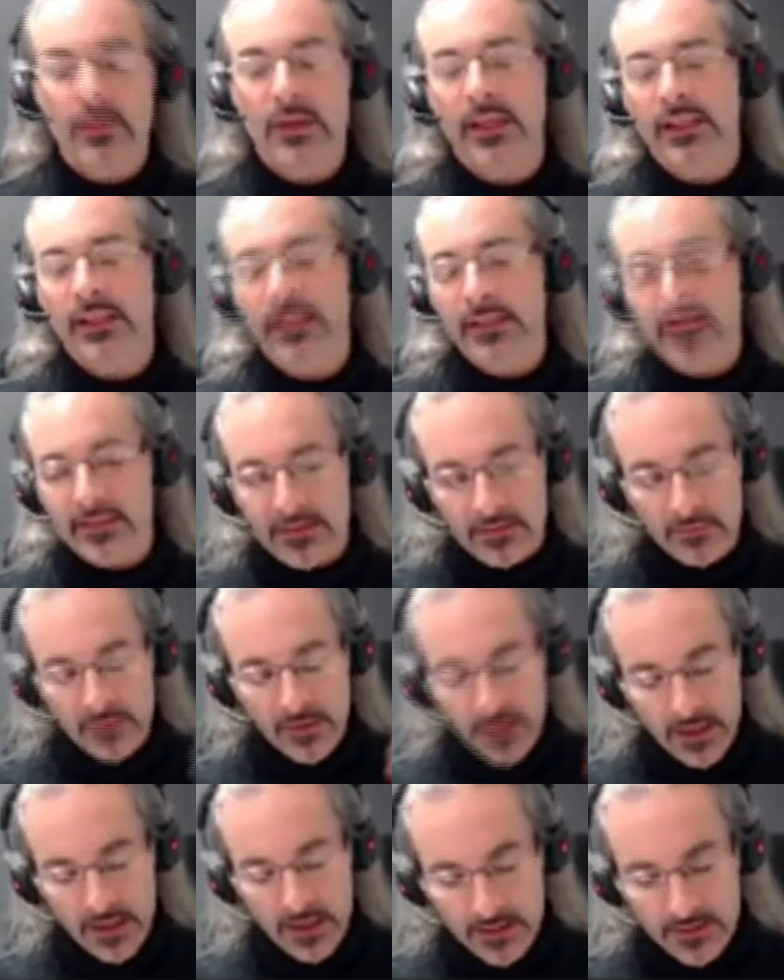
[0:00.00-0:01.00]
well, at least the
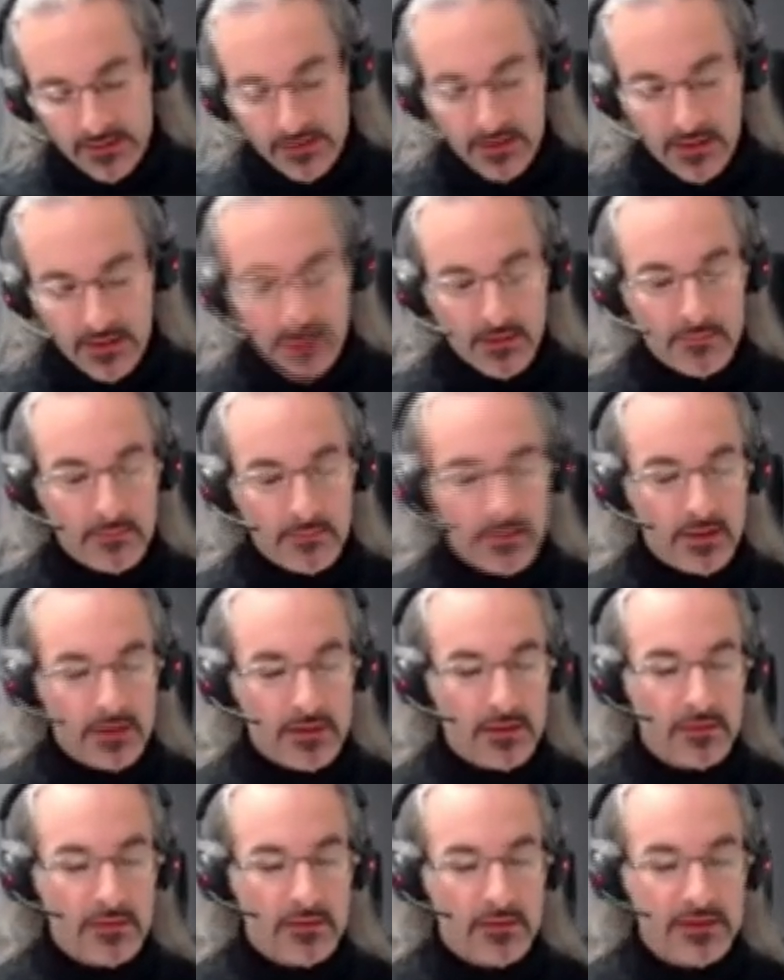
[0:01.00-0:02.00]
way and the um,
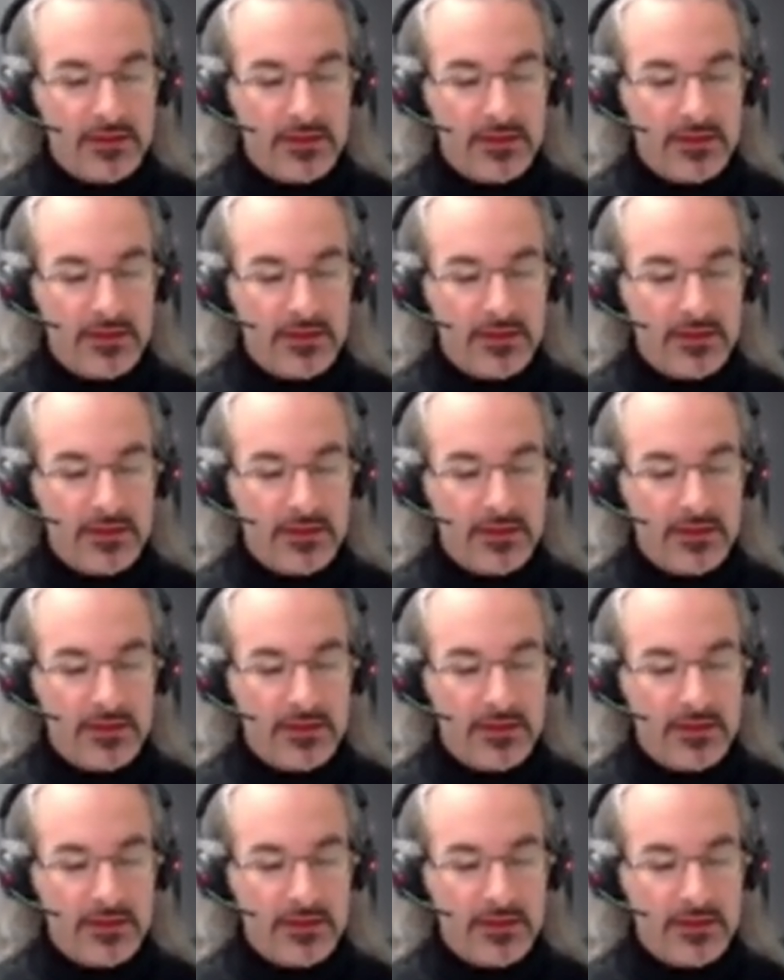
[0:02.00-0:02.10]
uh,